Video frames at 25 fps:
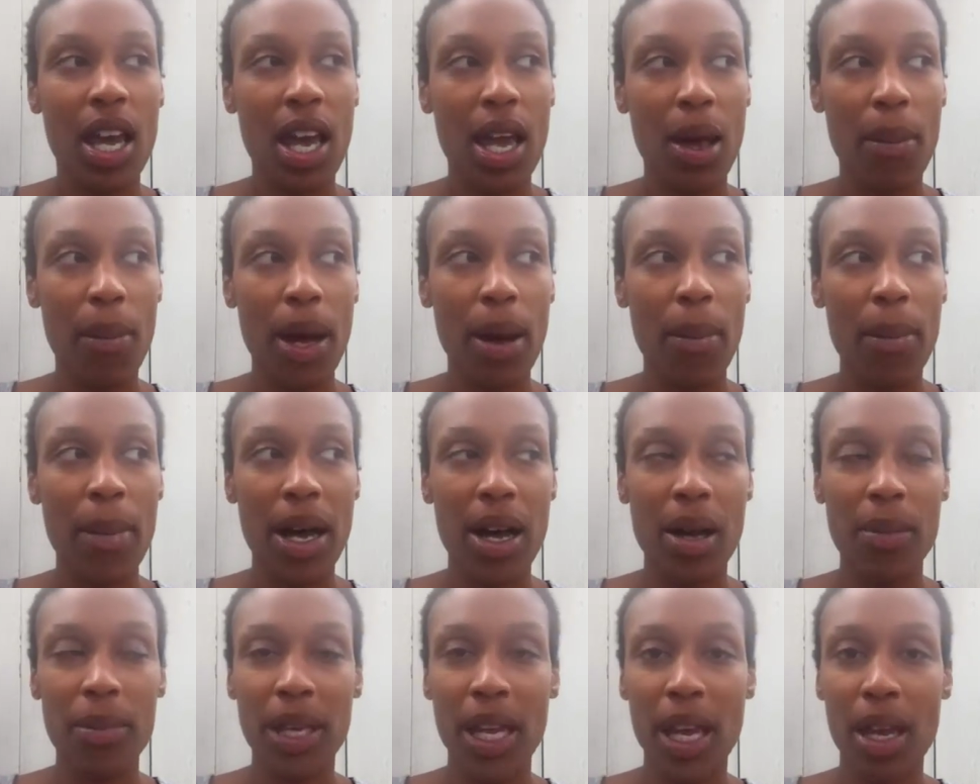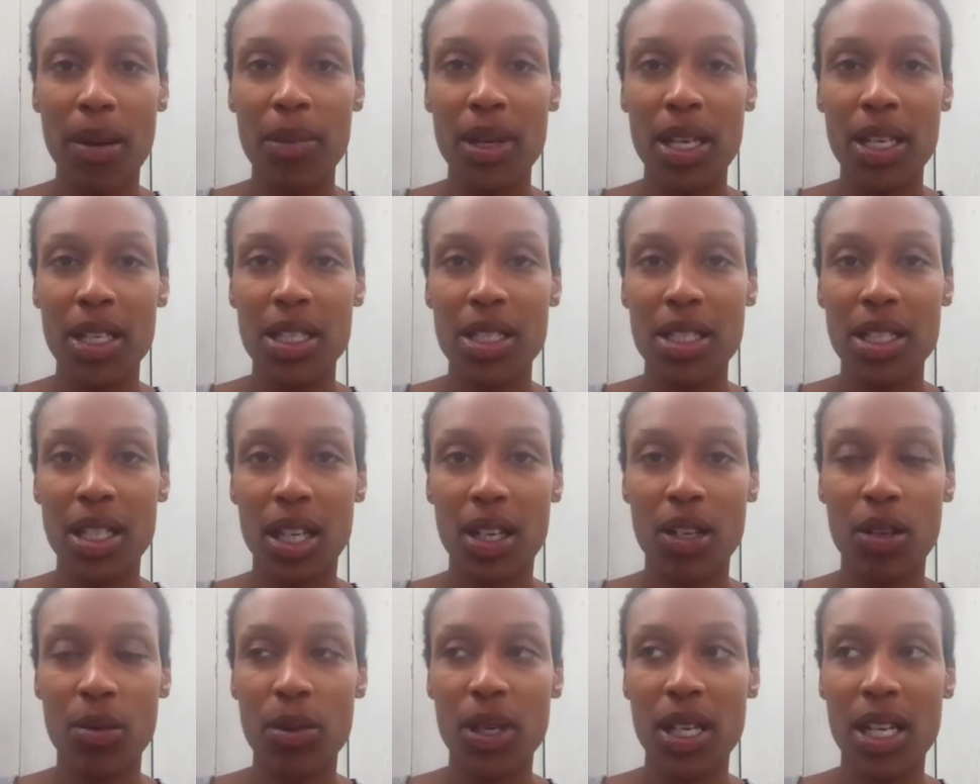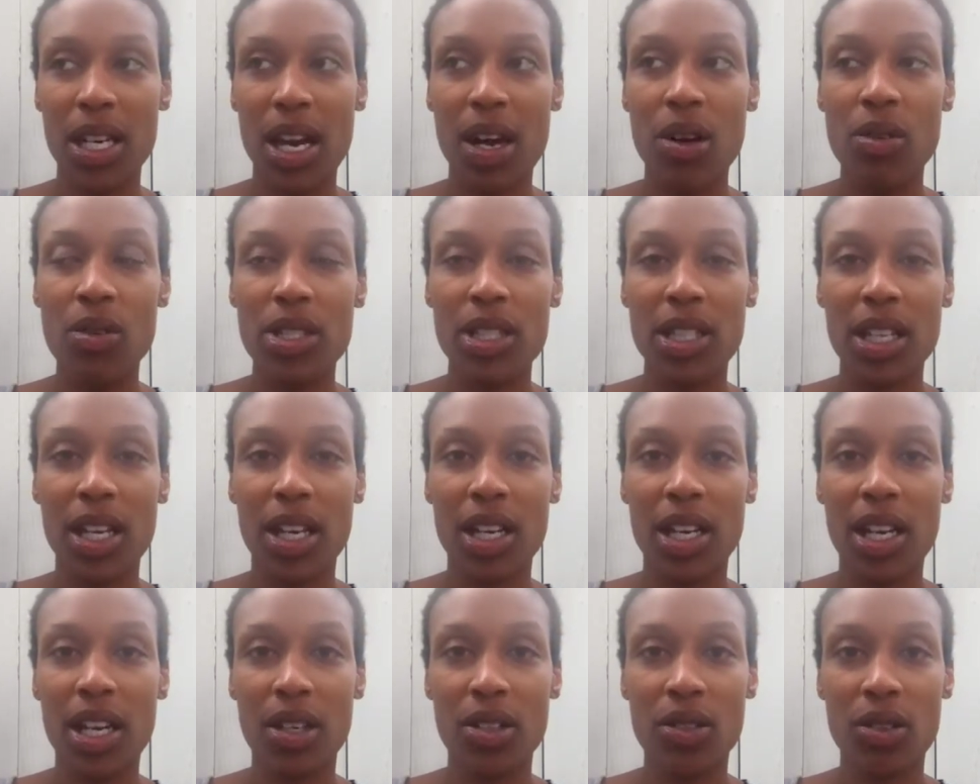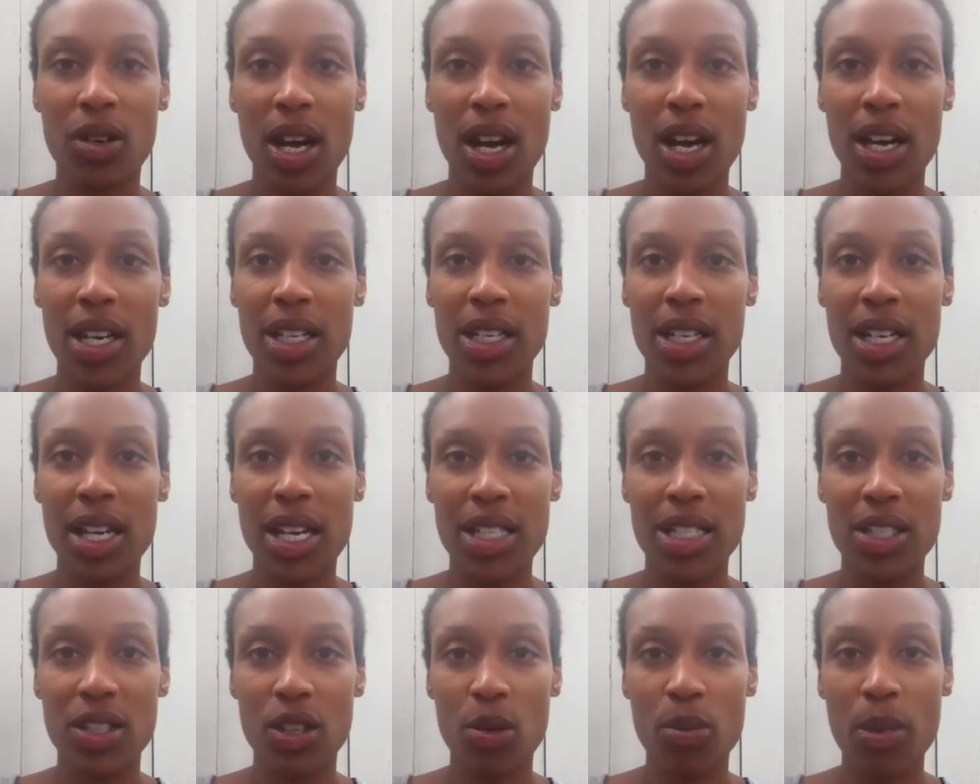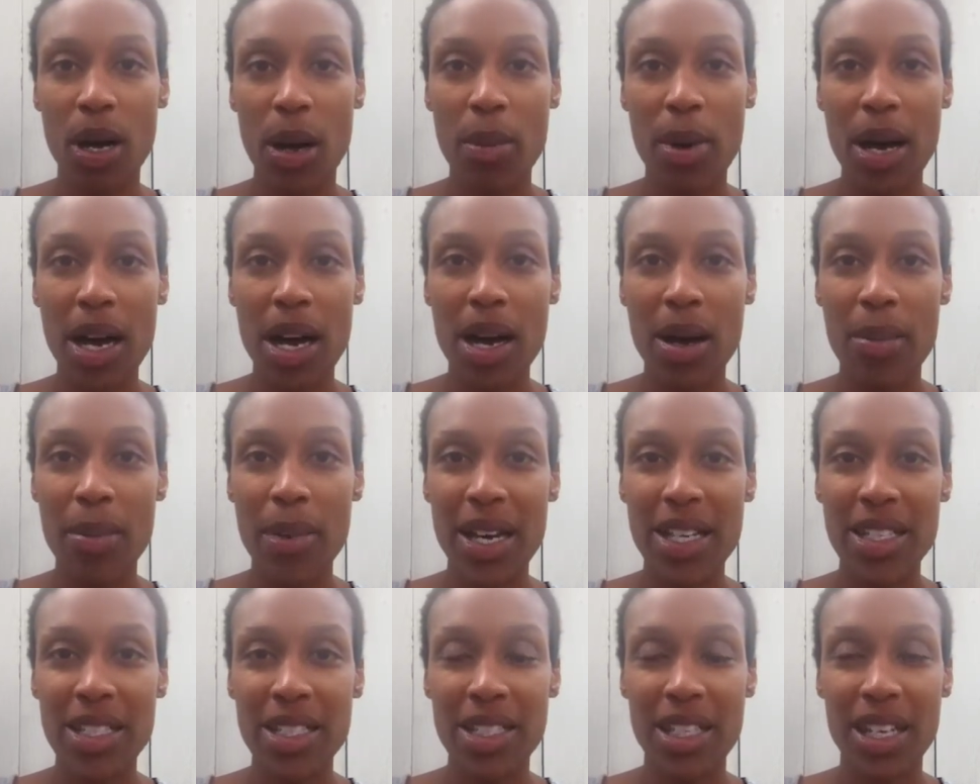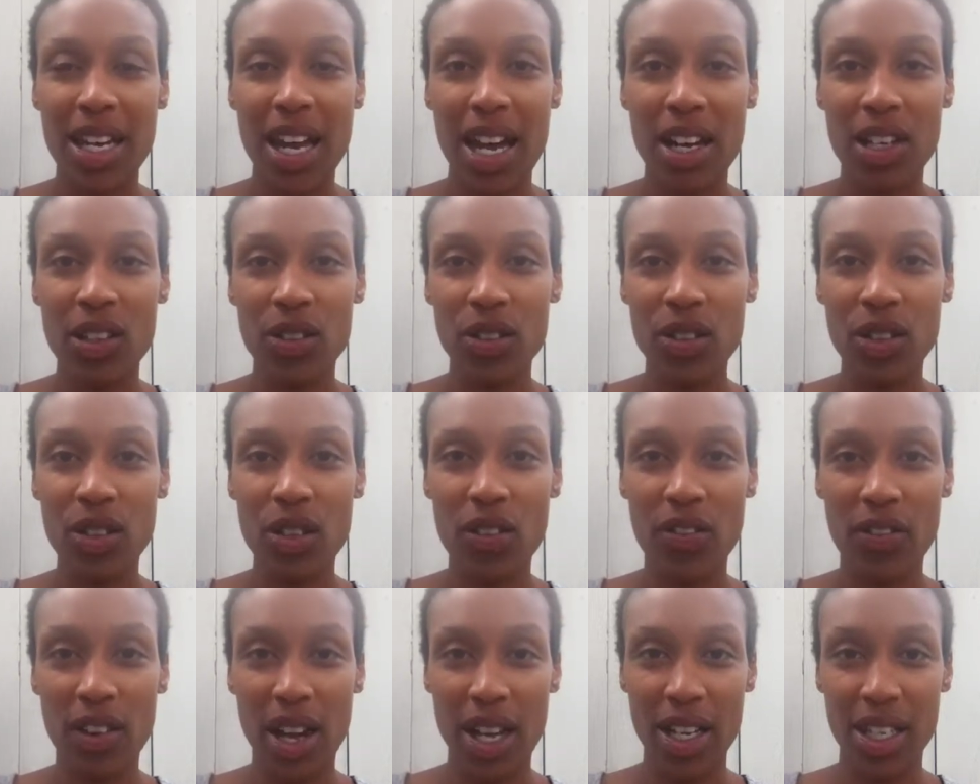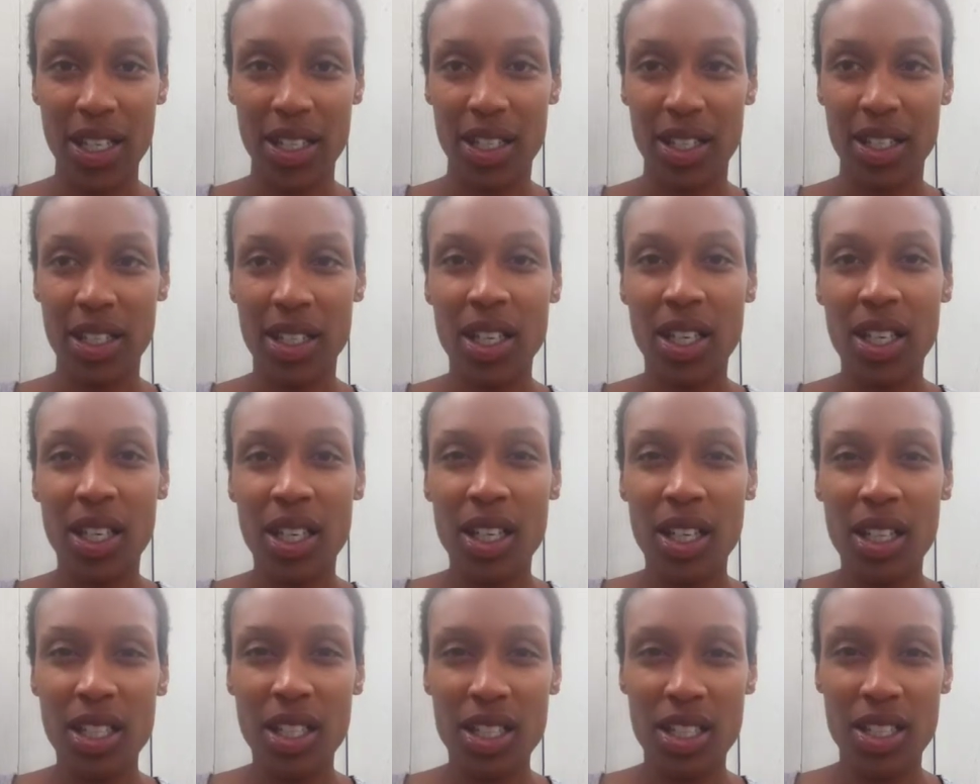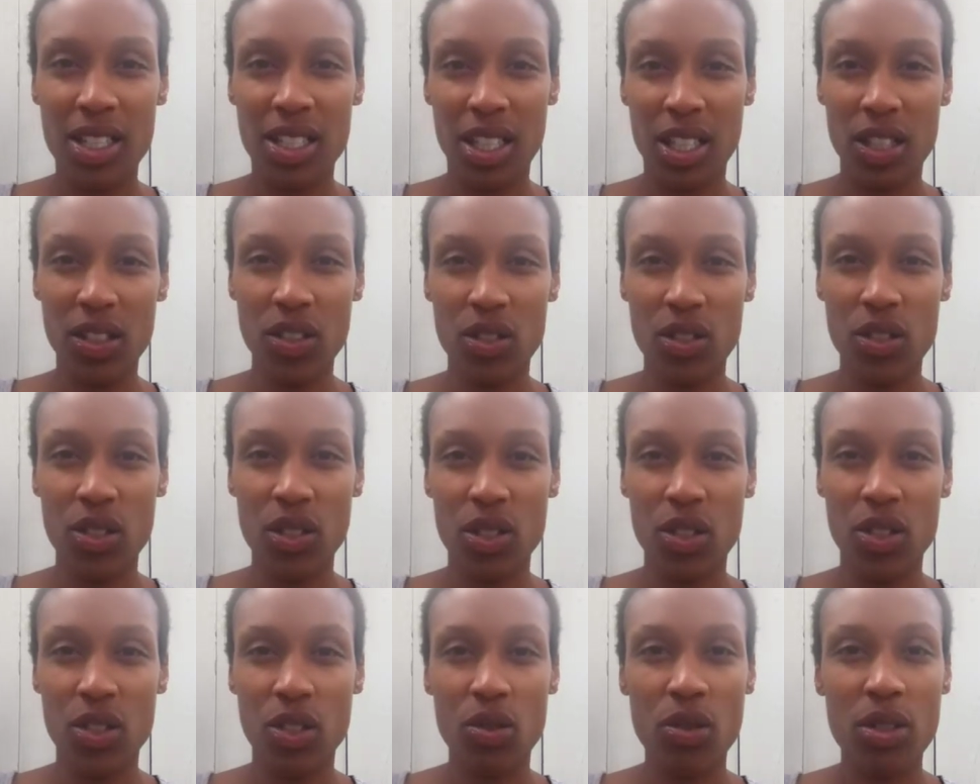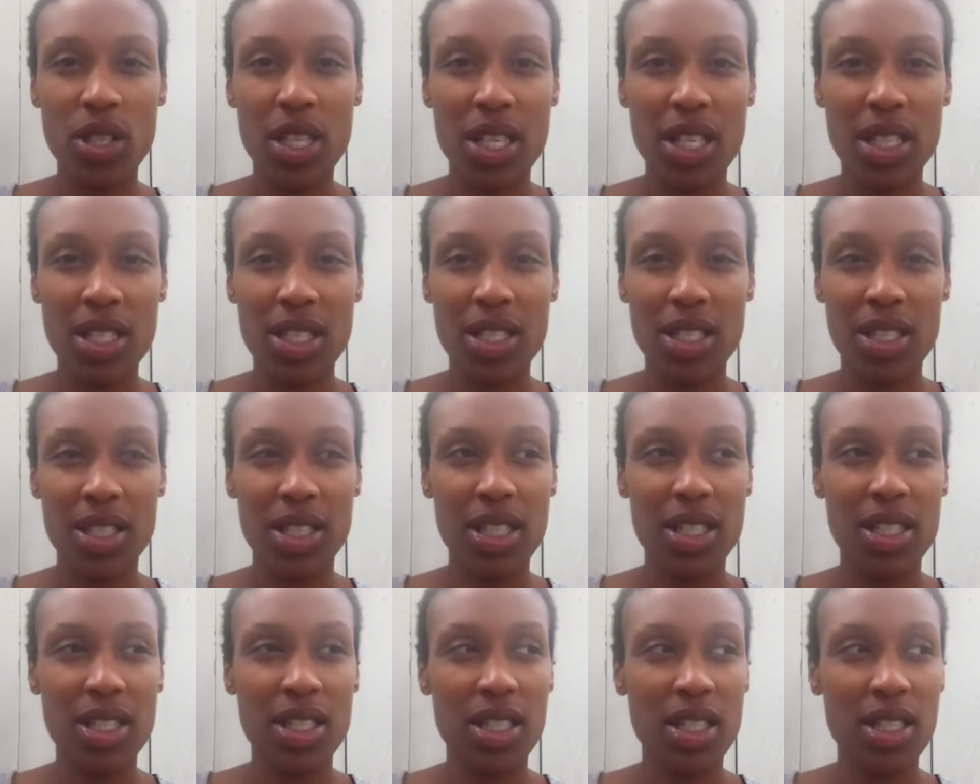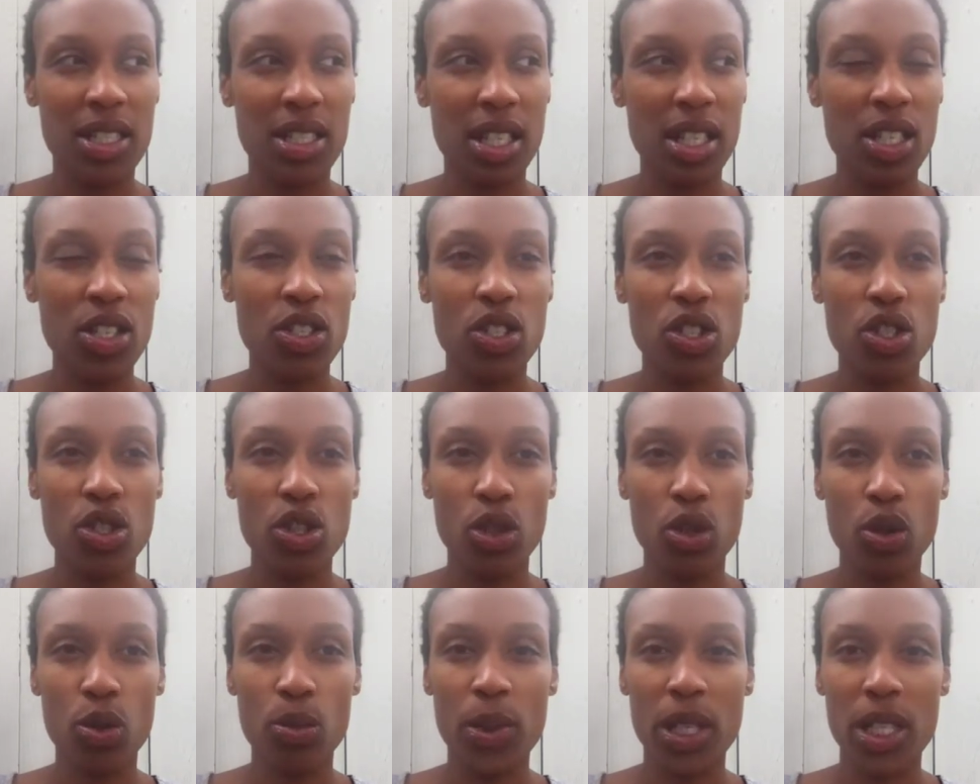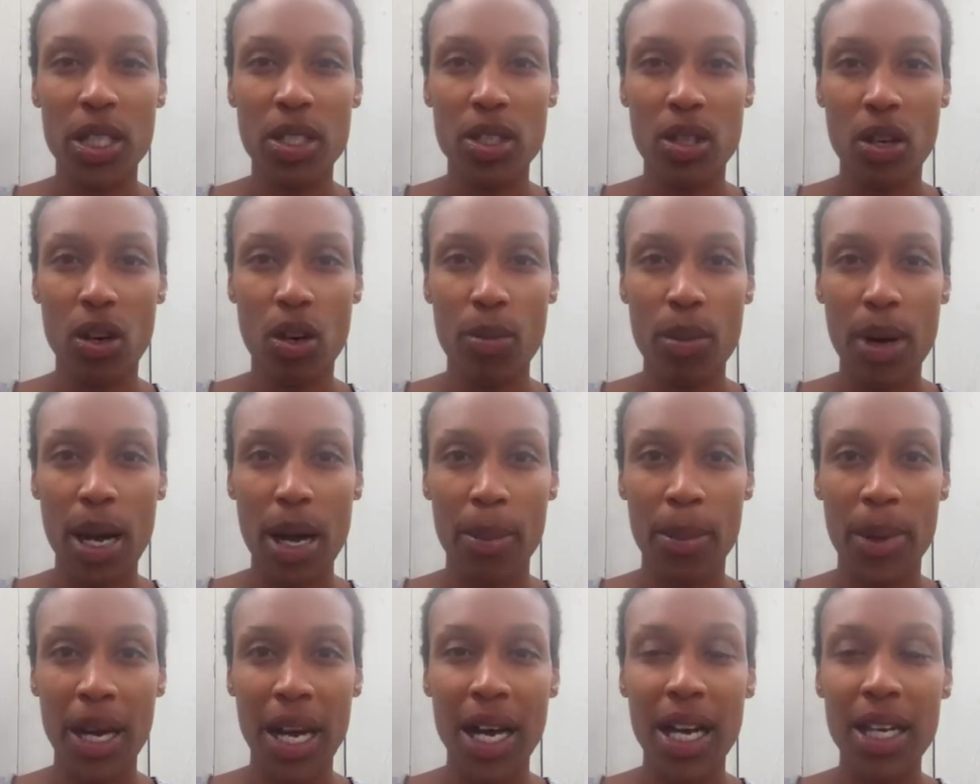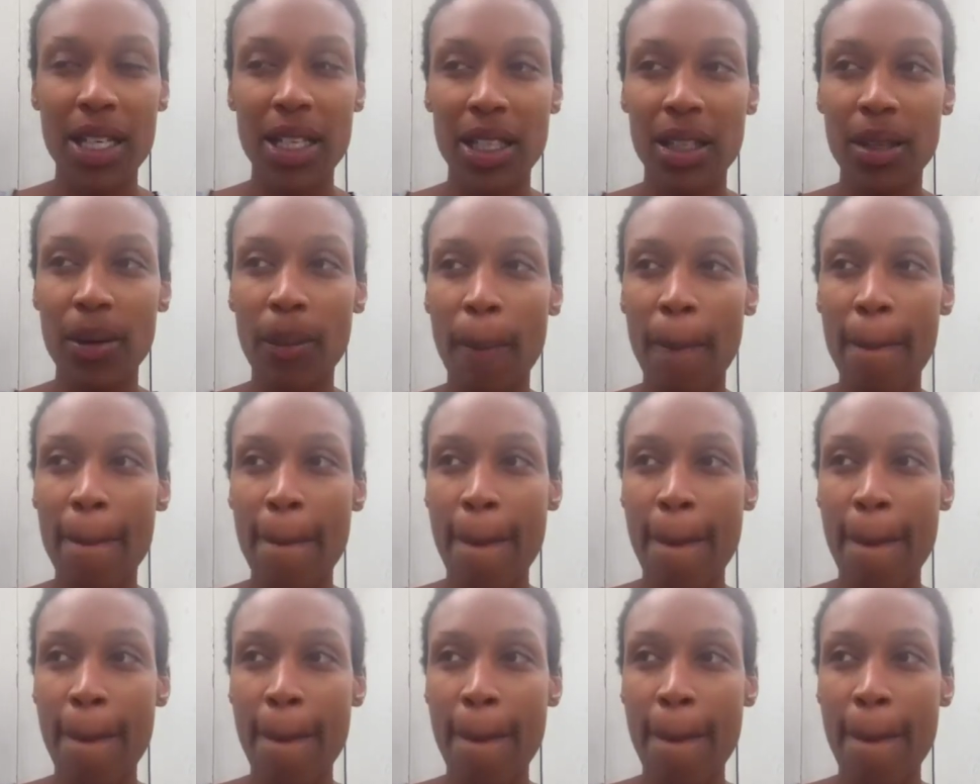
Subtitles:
And my mom came in to check on me, and I was laying there crying, and I told my mom, I said, I don't know if I can continue to do this. It's too much on my body.